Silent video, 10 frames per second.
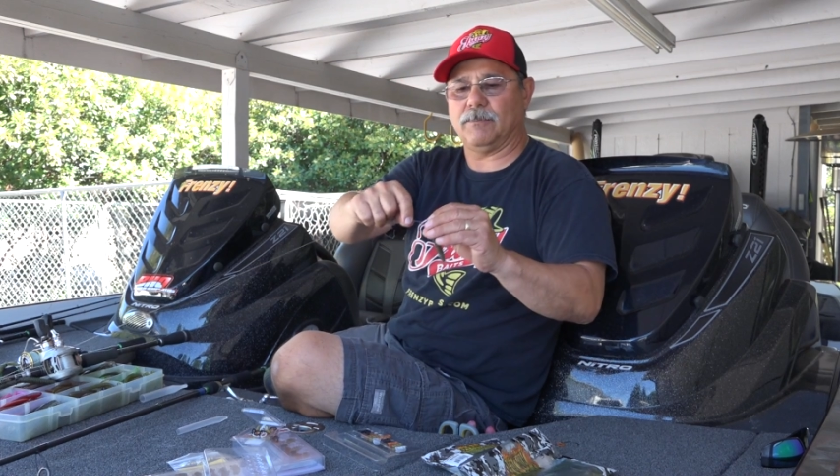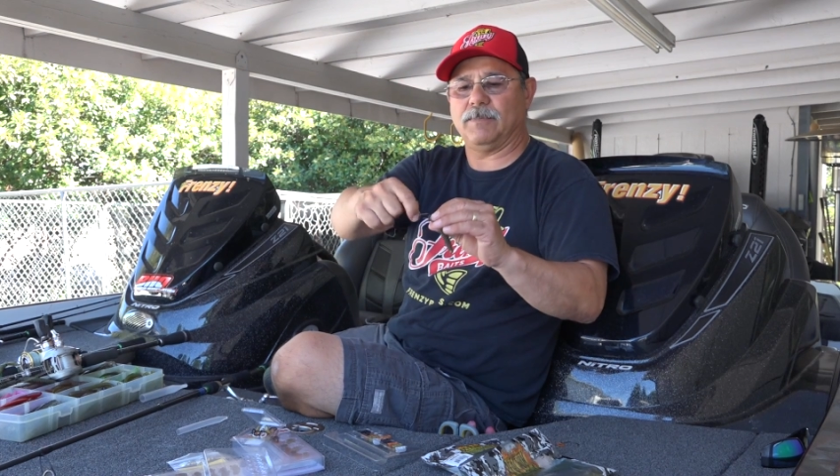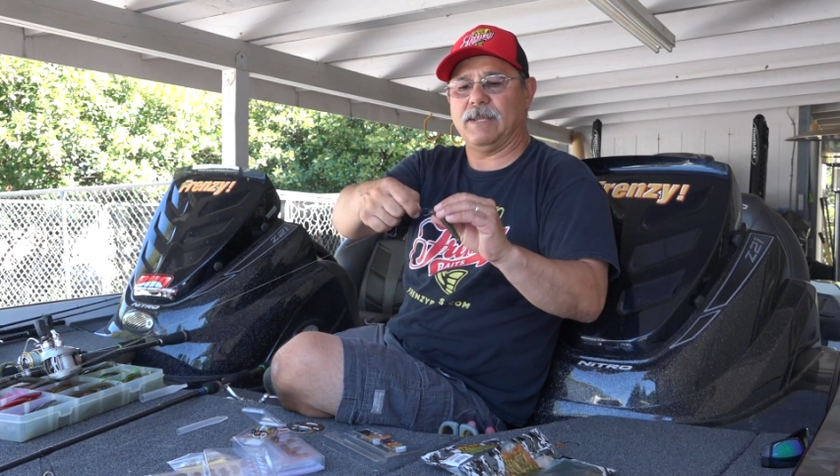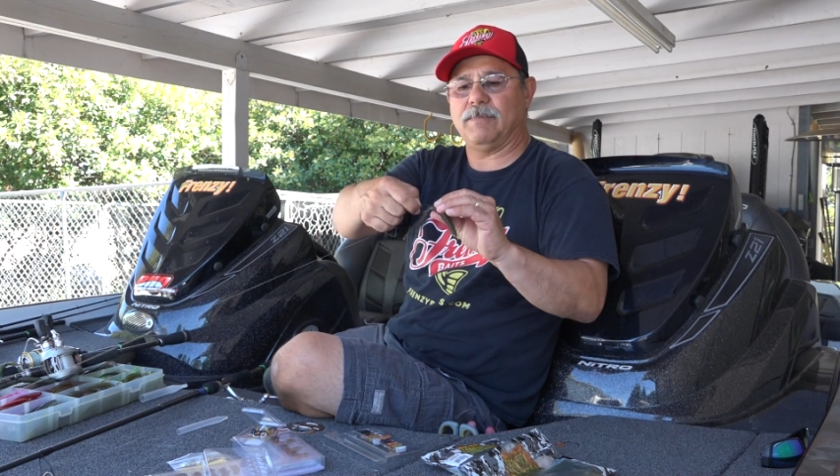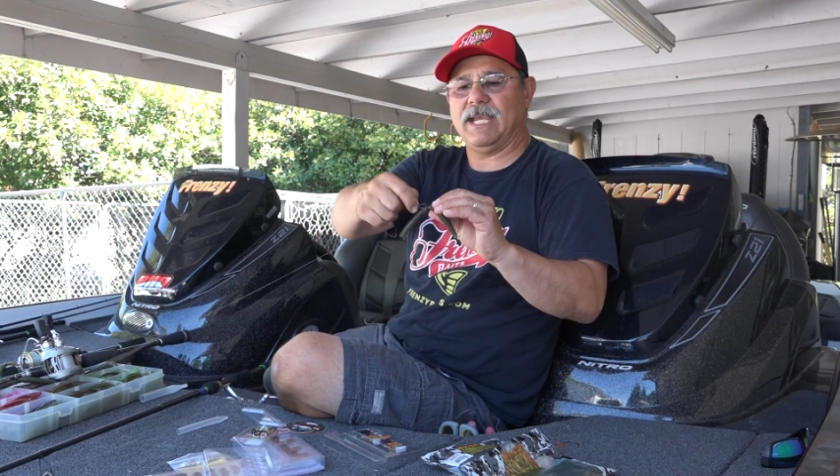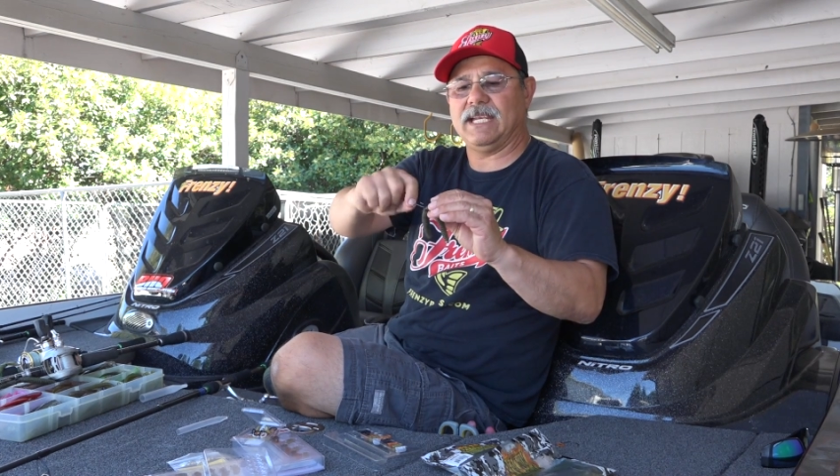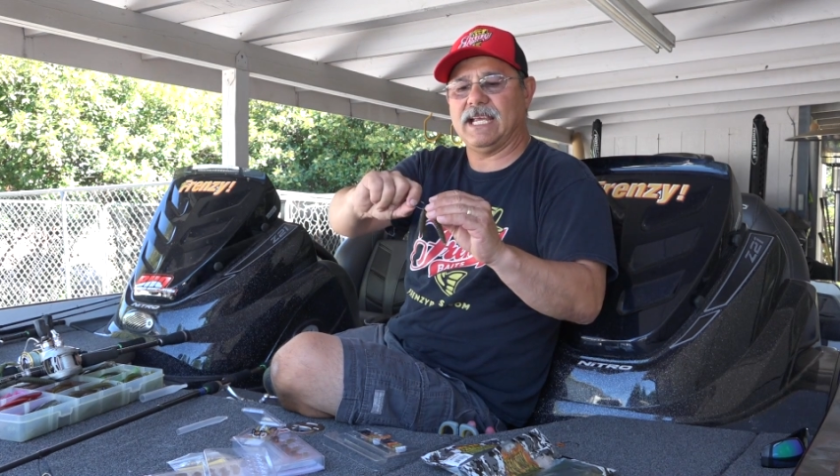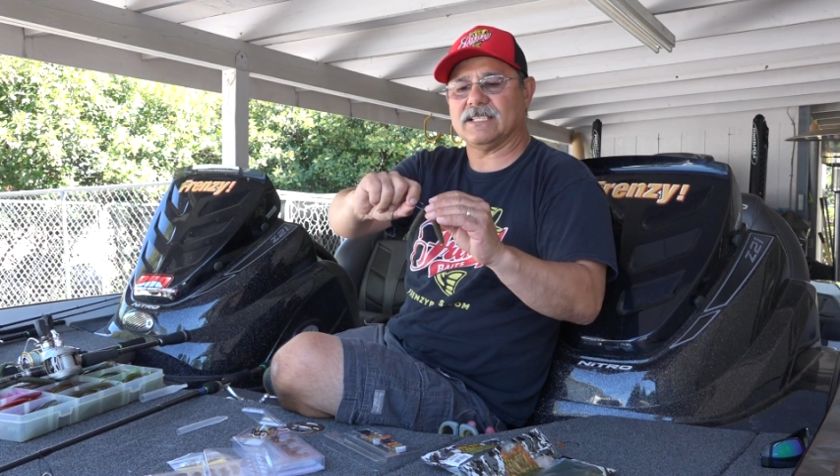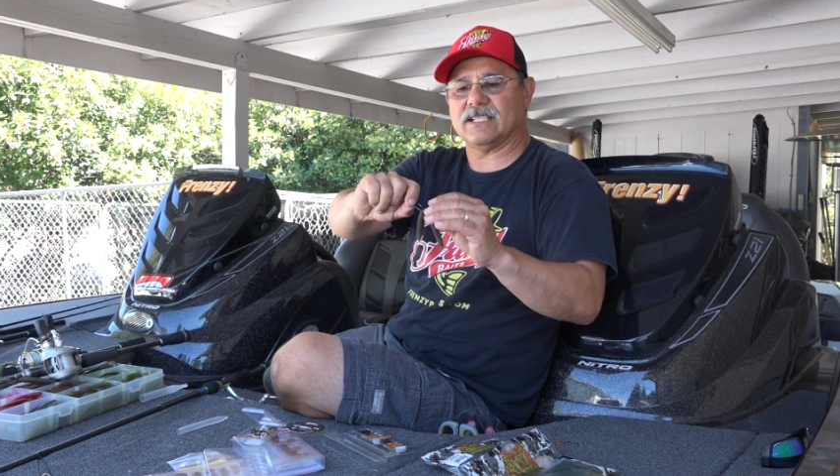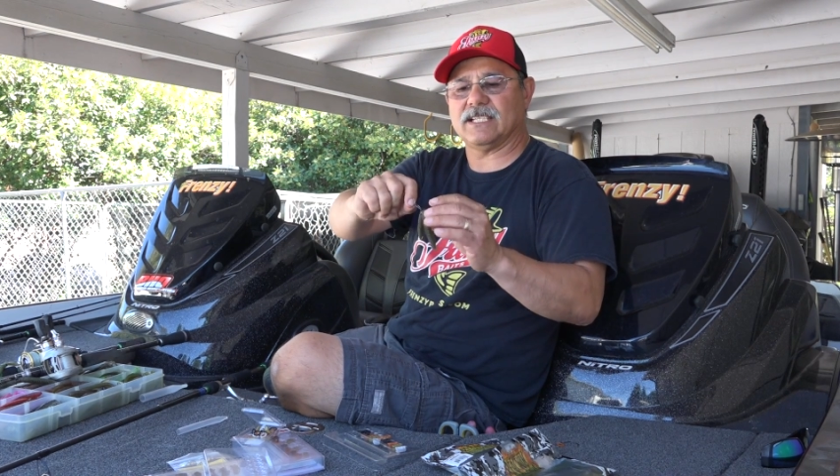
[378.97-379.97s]
The bait
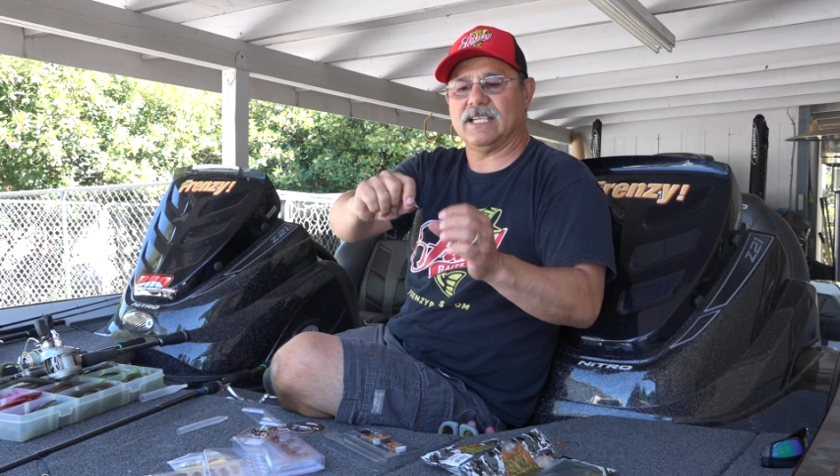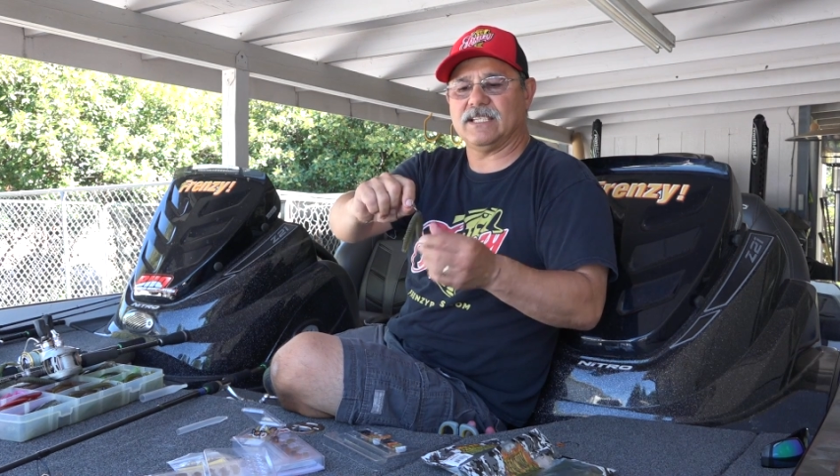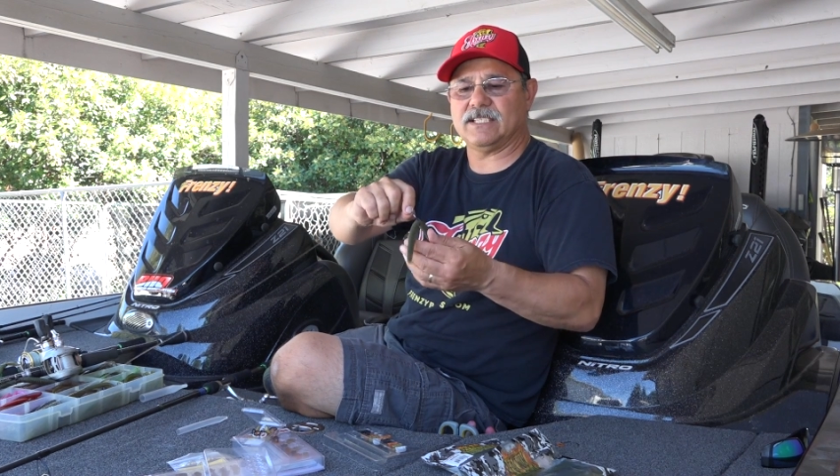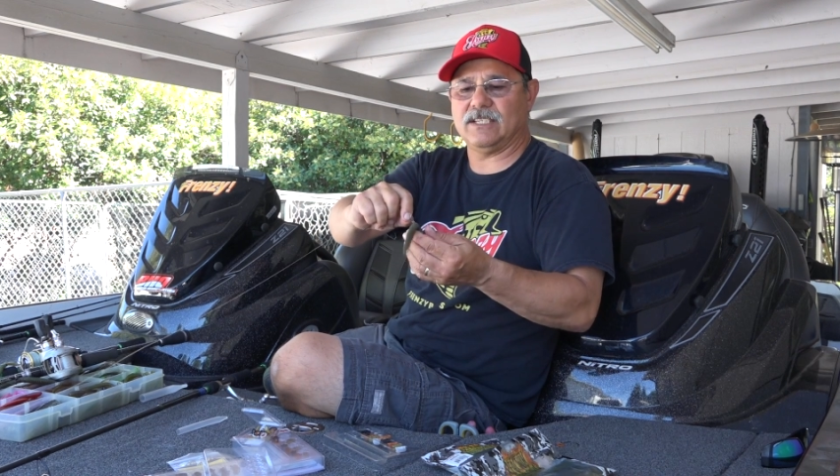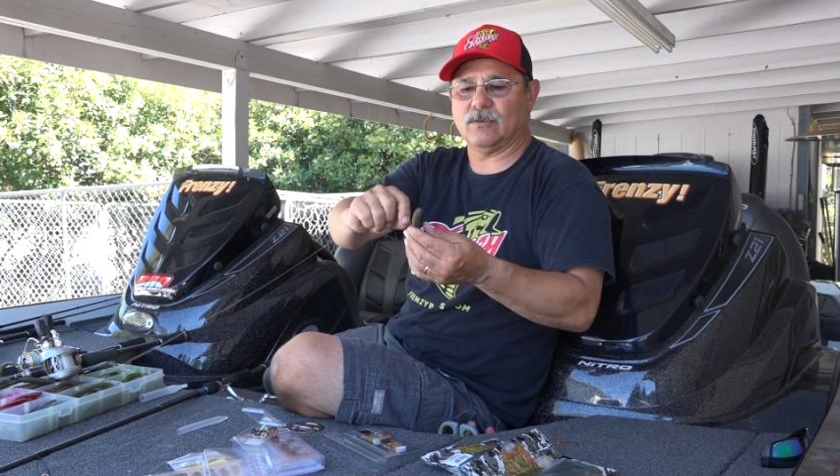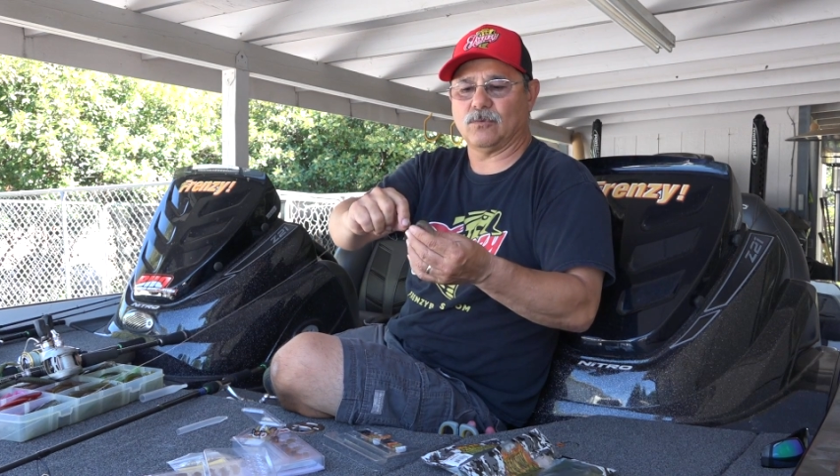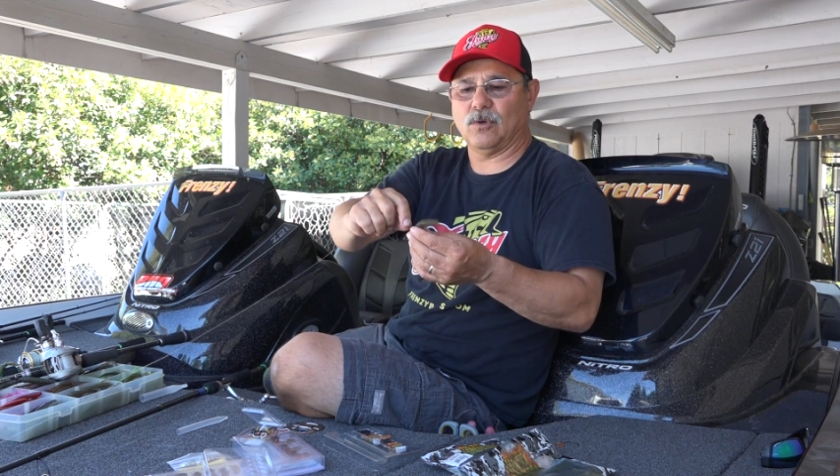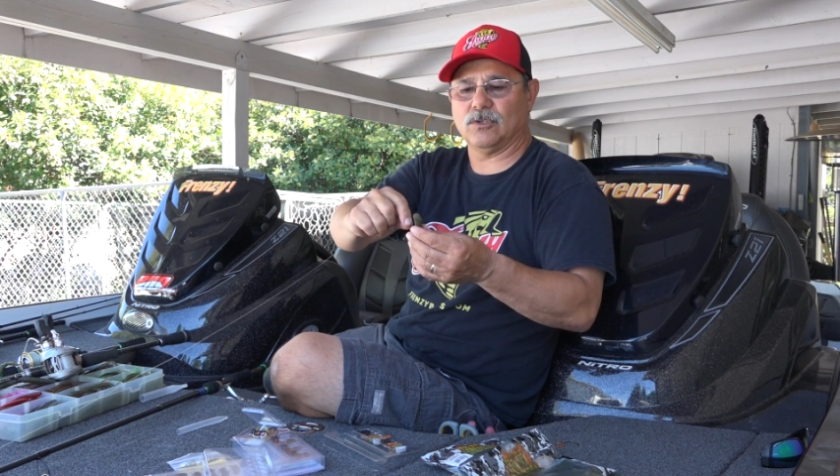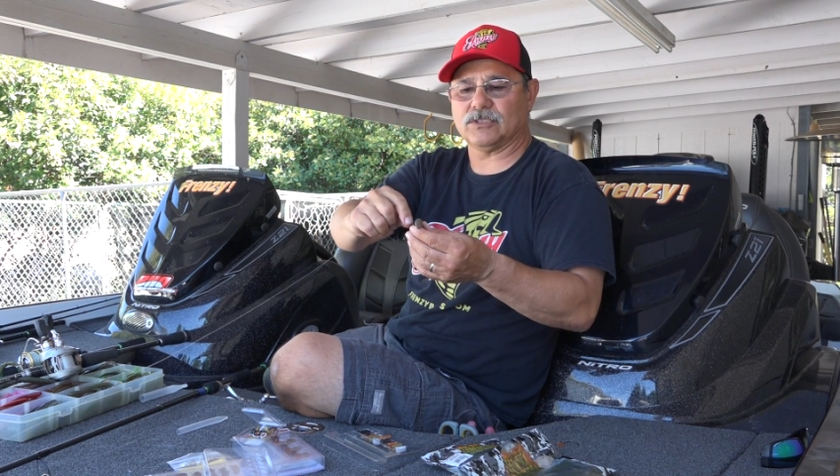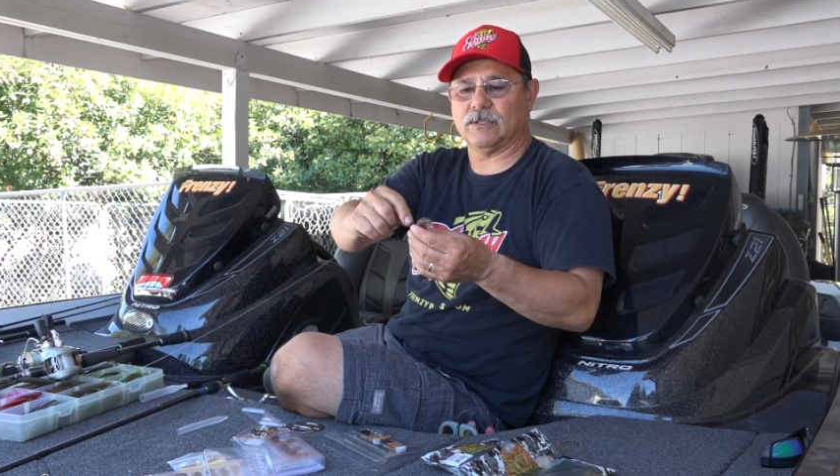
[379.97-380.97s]
has a tendency to roll,